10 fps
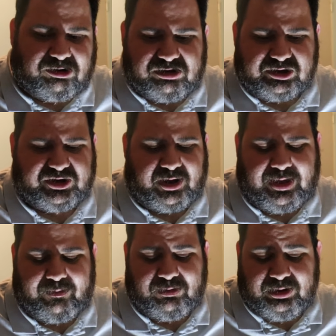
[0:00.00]
all the
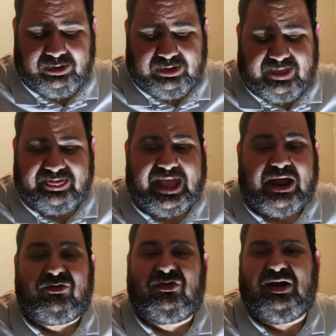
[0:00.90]
time.
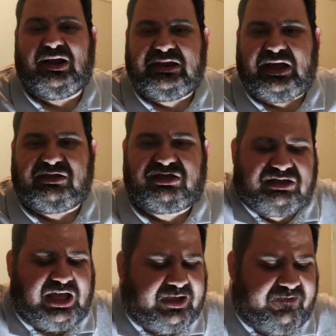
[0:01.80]
That really does
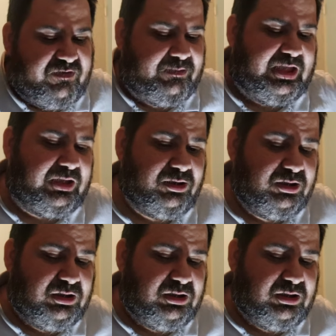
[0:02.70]
suck for me,